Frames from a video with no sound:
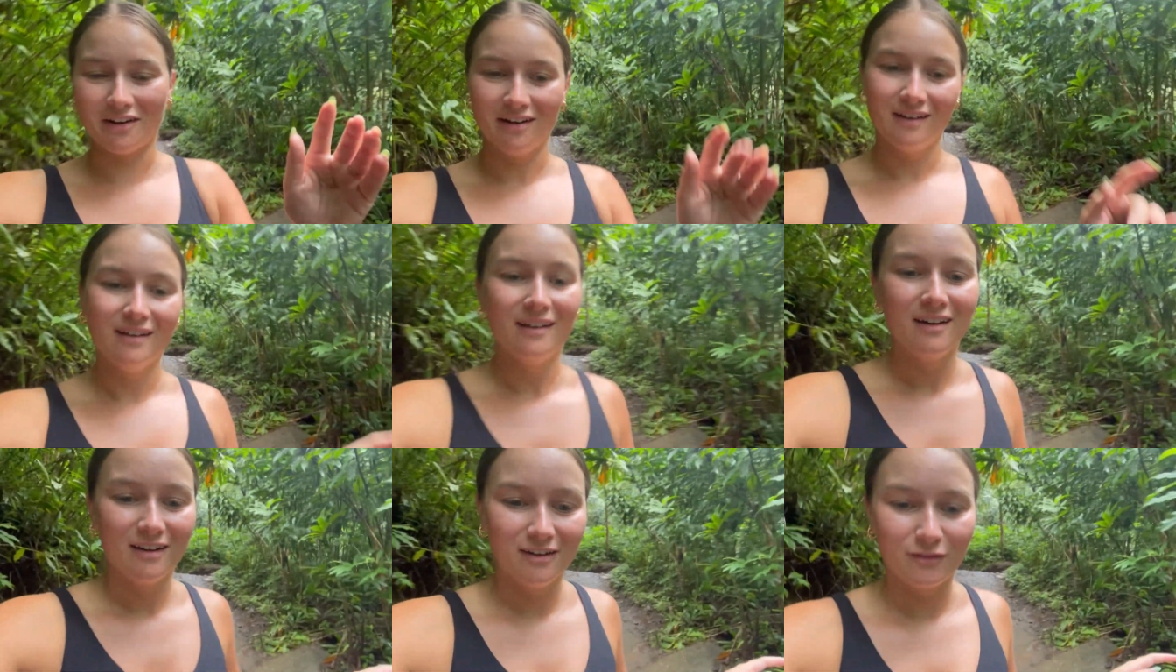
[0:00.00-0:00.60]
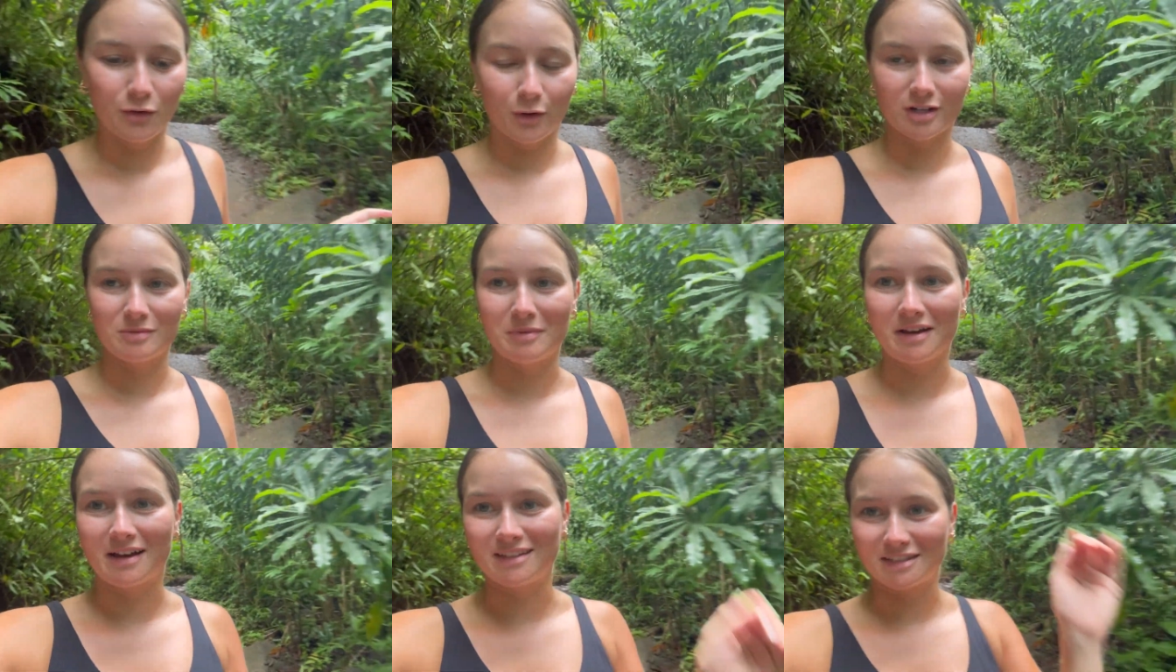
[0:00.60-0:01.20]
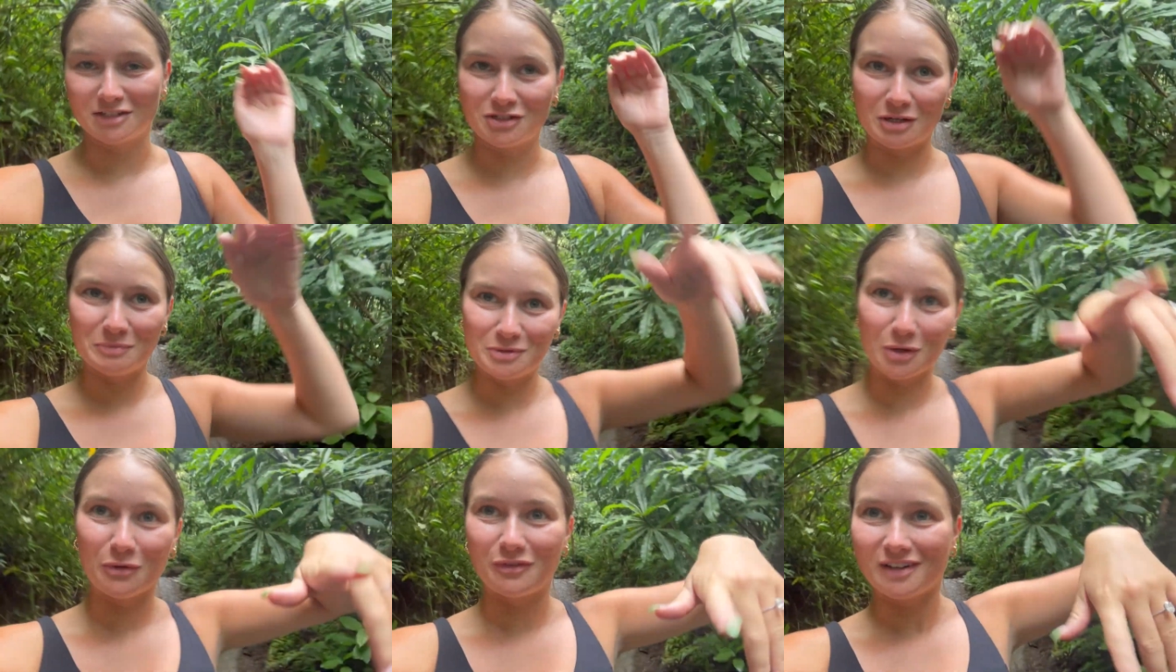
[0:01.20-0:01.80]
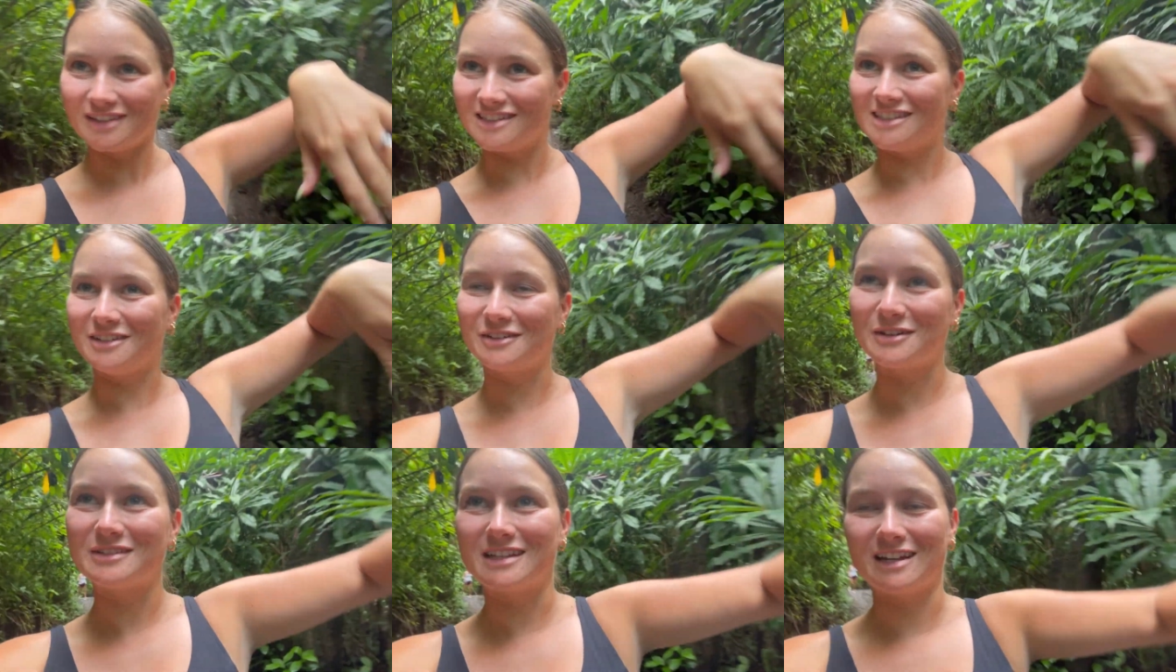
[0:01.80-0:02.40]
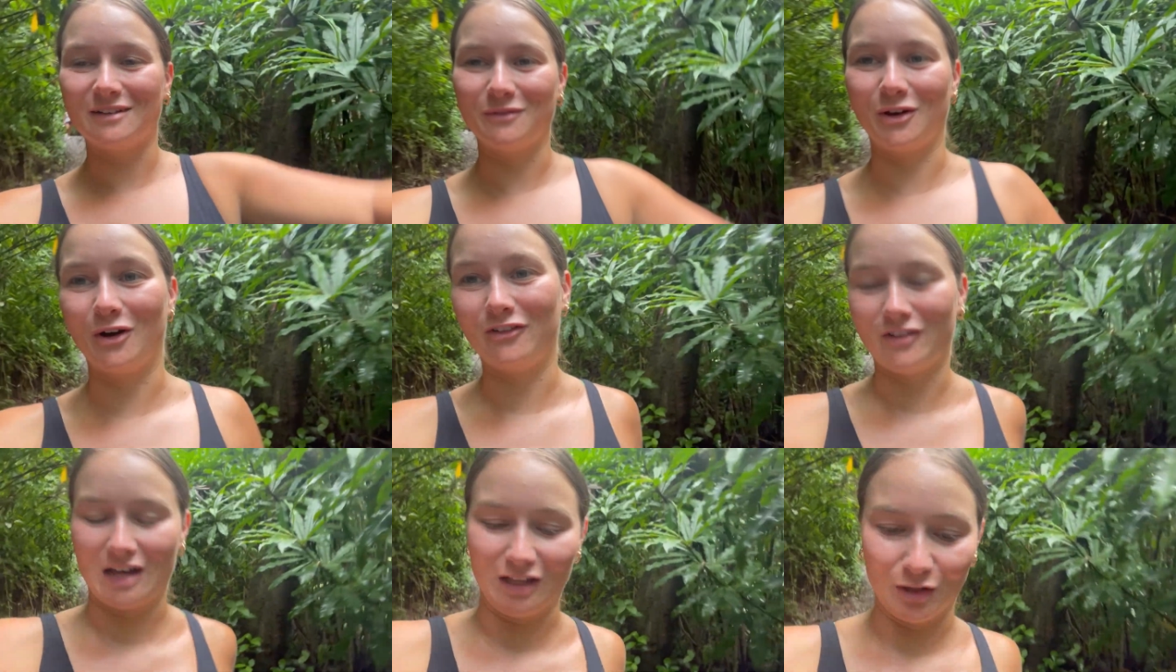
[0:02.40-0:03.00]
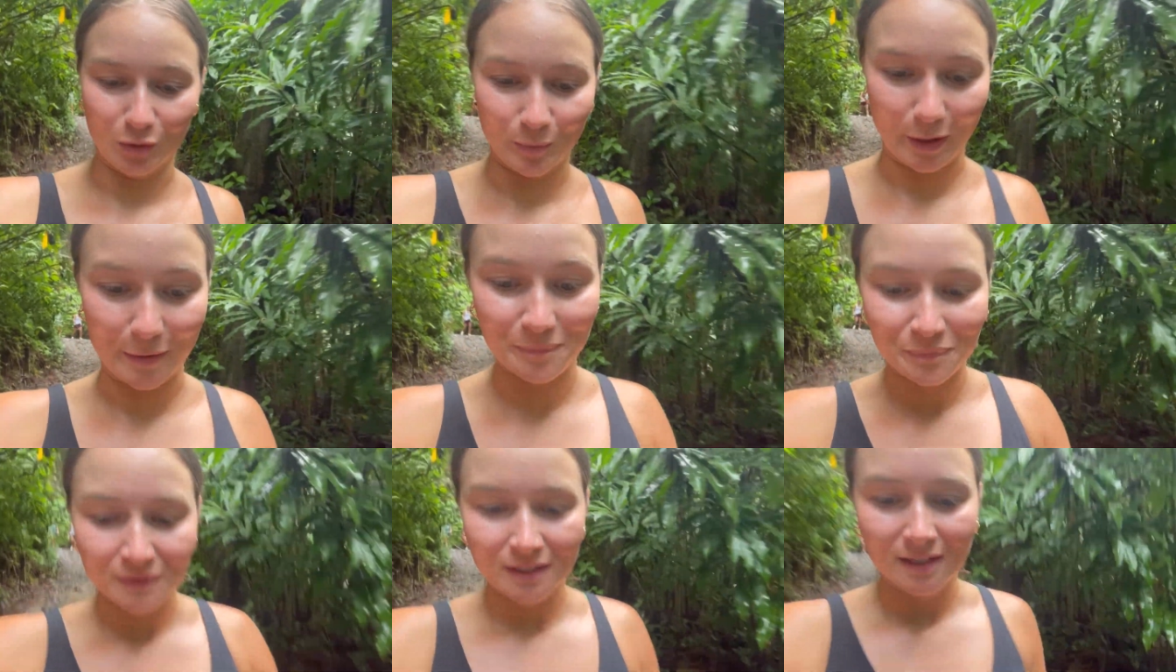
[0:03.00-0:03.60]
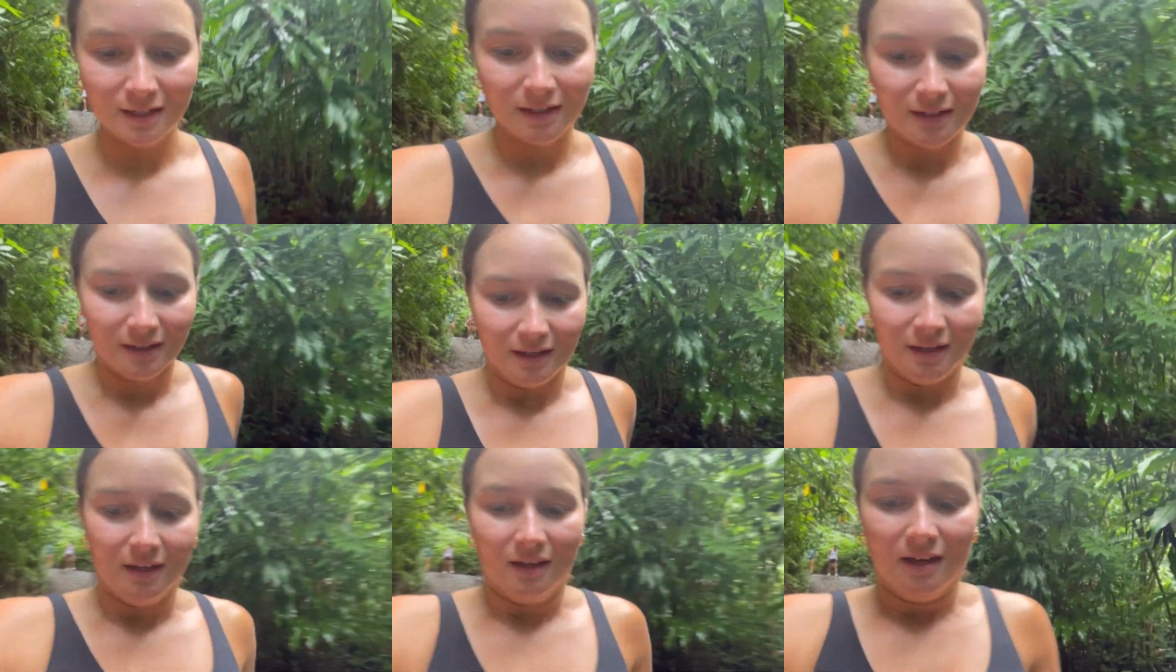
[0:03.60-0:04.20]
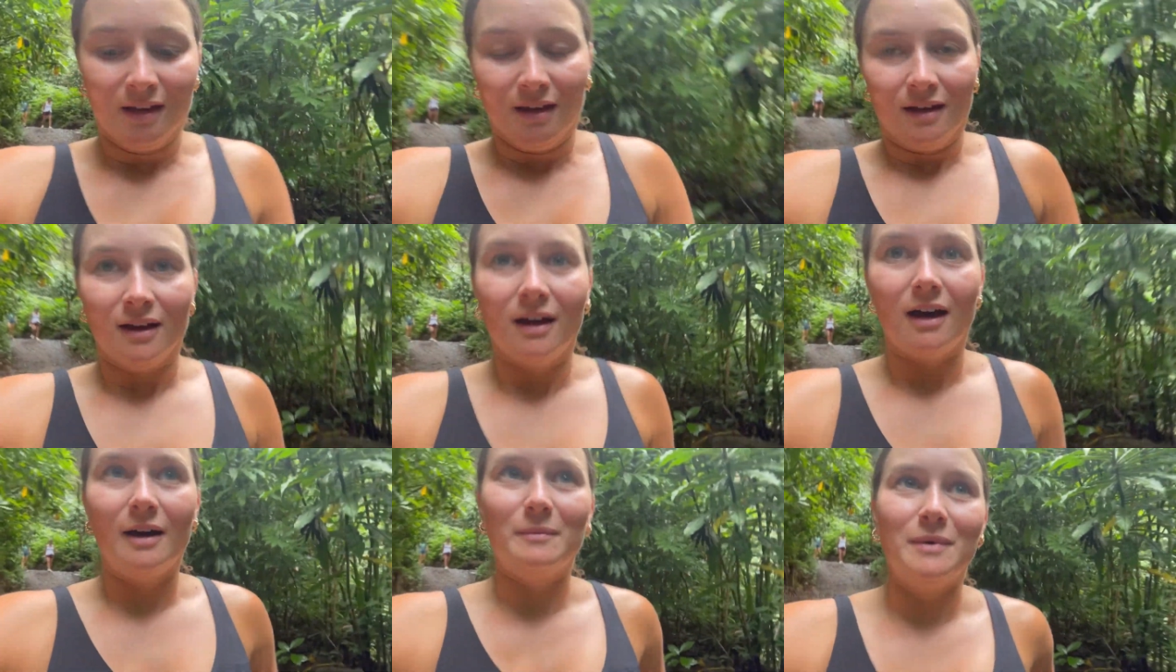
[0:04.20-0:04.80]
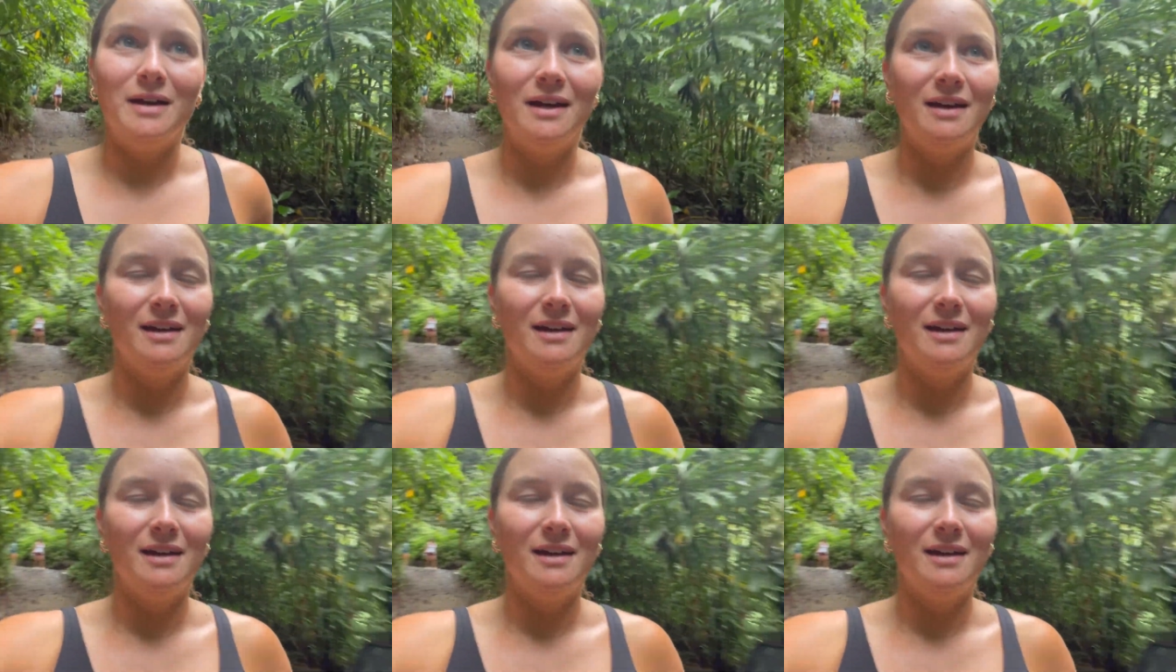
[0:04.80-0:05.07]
And of course, my cousin jumps over and still goes in, and we all followed. But um,